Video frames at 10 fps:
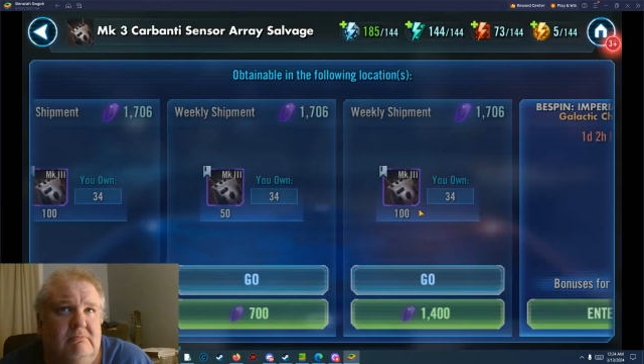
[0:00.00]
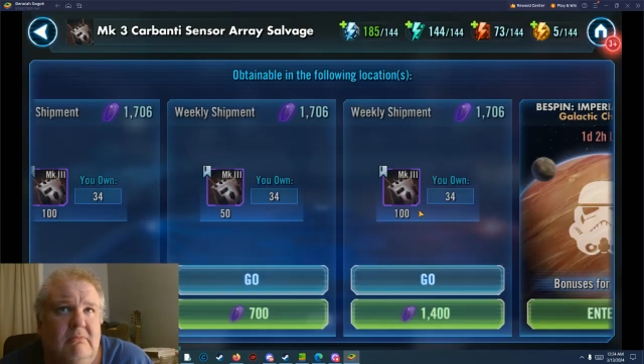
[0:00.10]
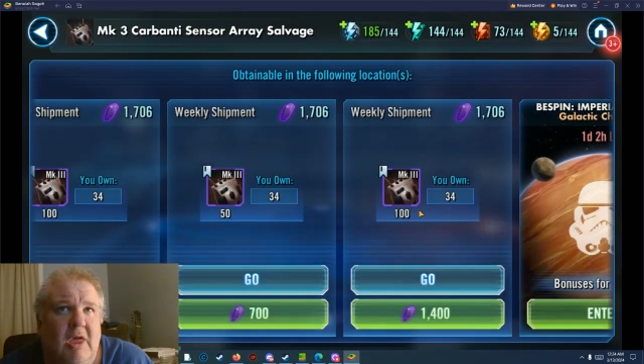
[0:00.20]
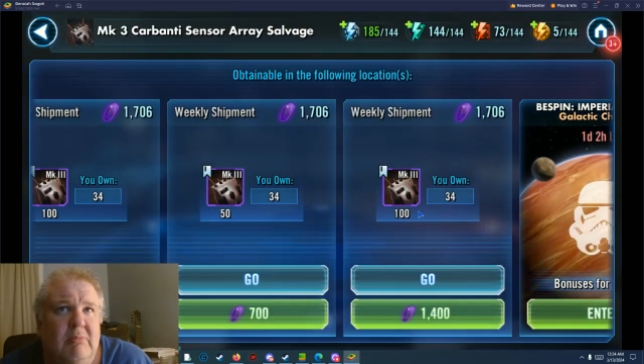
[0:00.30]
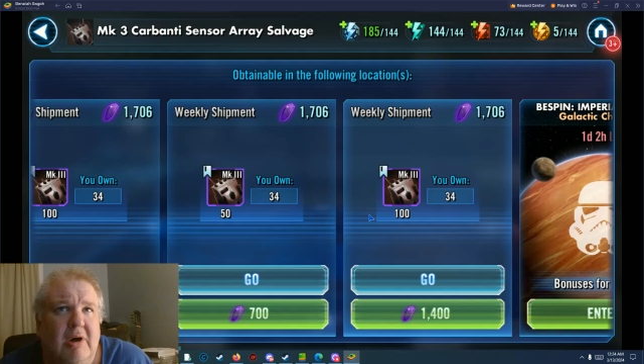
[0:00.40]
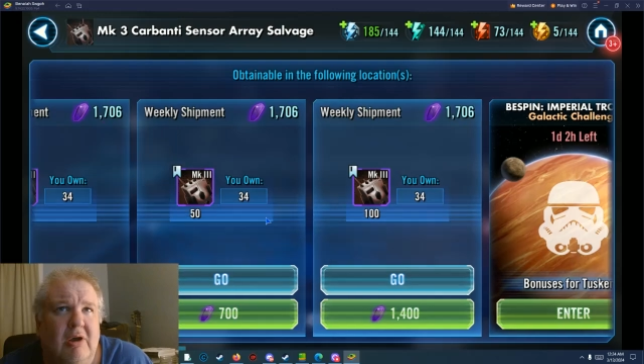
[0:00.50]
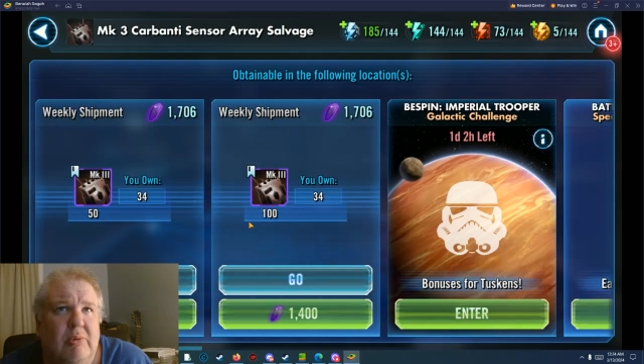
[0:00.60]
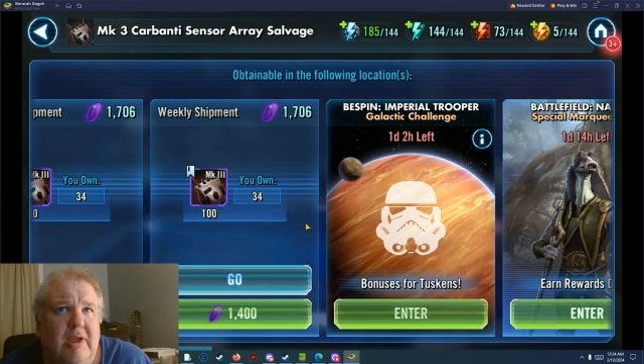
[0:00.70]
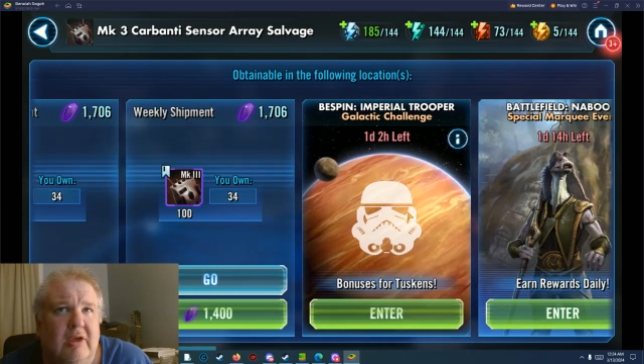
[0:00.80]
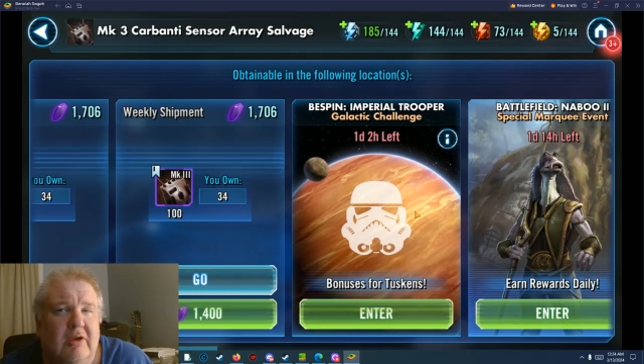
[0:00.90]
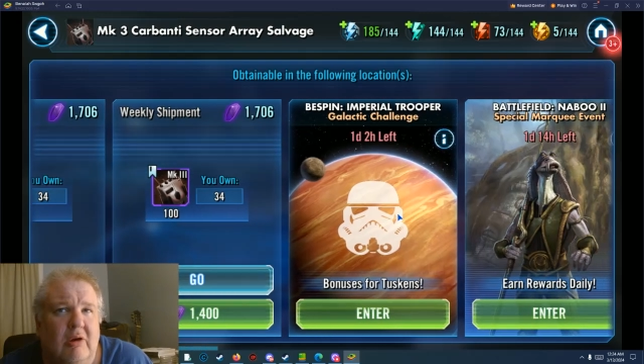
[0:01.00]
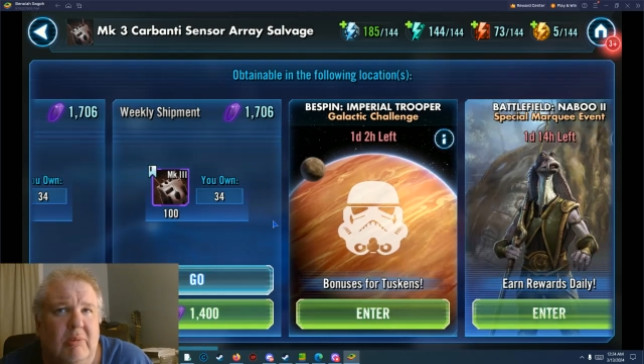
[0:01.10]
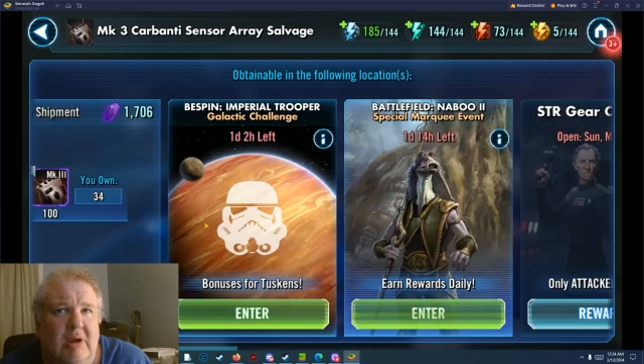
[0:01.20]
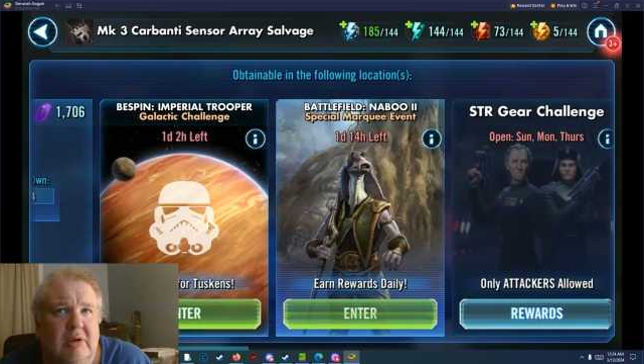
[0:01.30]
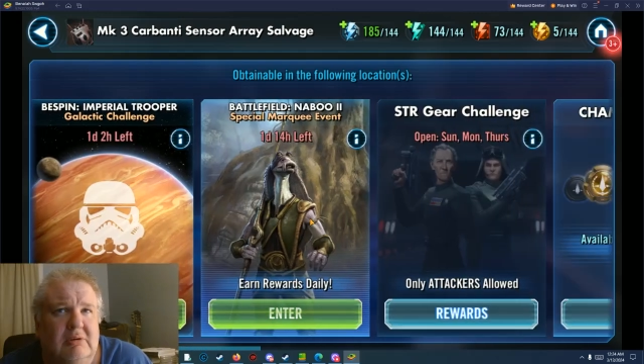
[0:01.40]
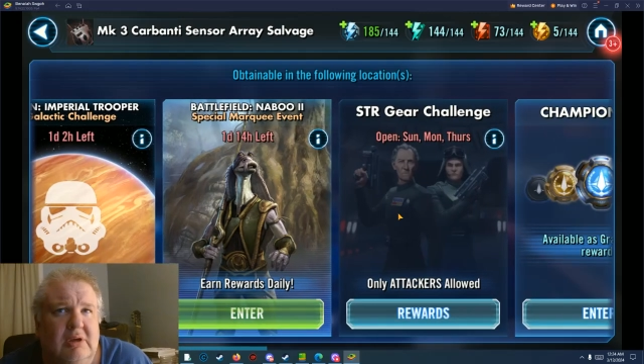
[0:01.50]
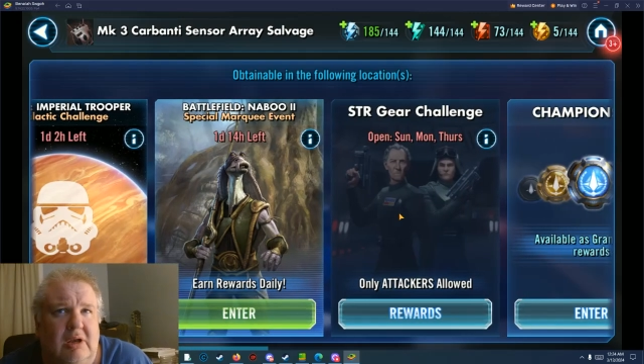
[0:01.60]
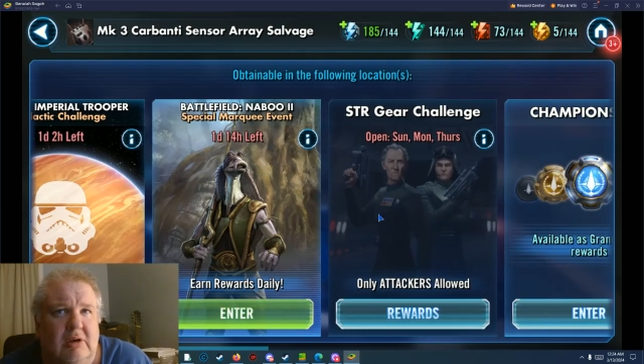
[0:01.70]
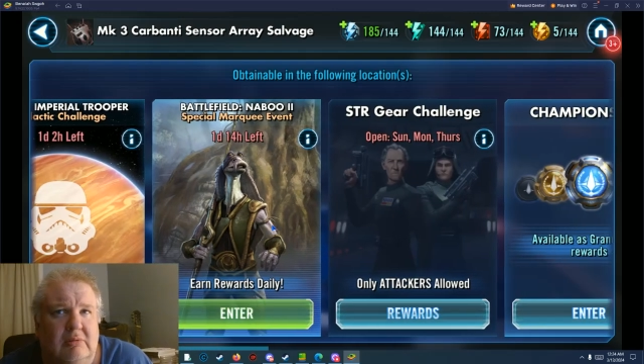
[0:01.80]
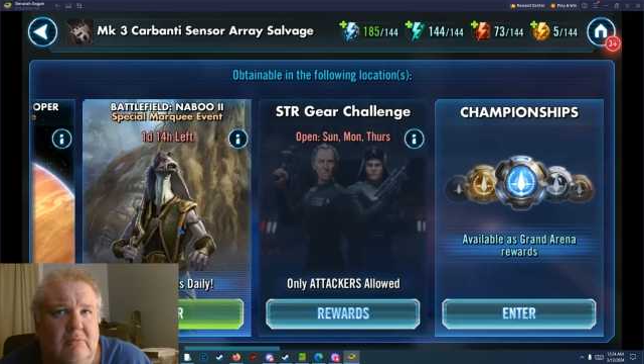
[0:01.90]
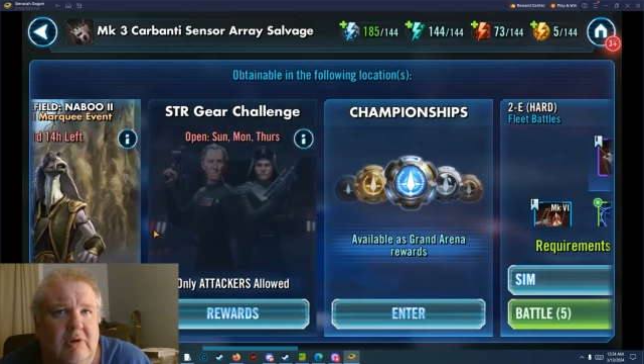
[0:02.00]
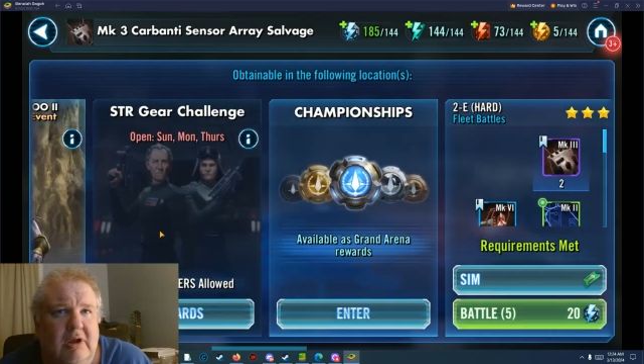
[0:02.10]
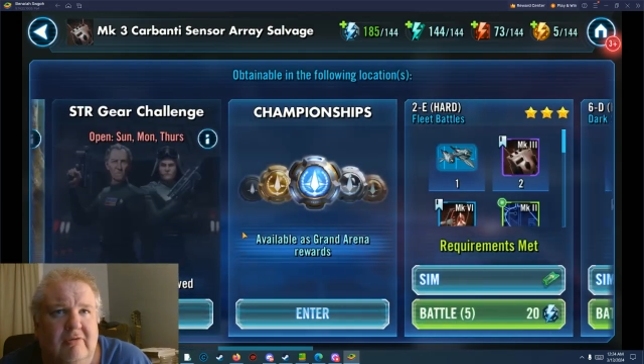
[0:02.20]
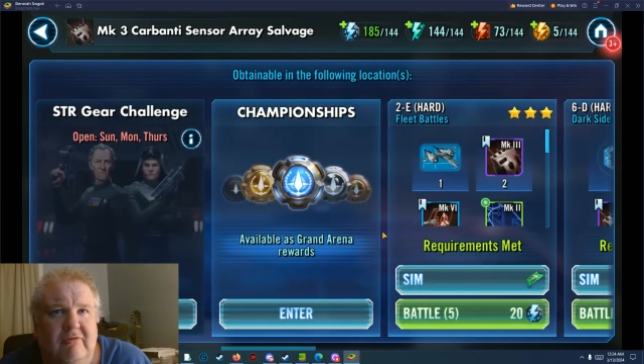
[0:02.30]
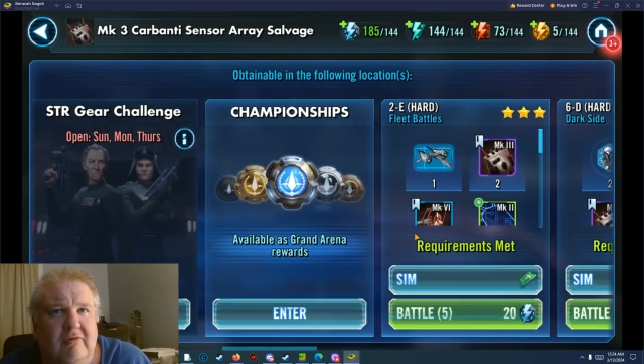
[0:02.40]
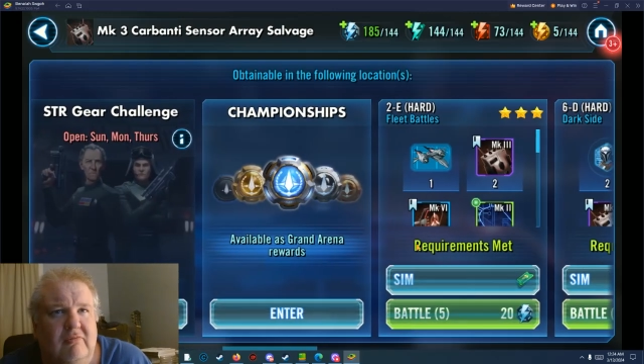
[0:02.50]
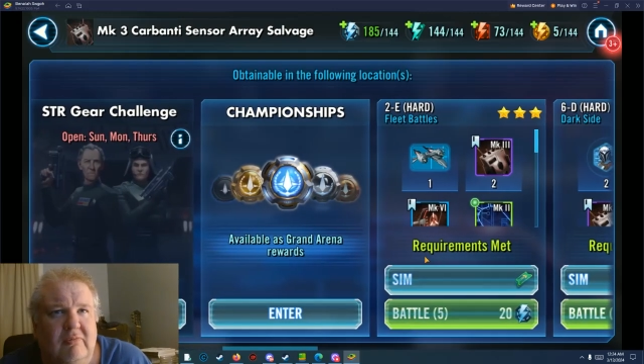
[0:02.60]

about a week ago, but you know, we're not too,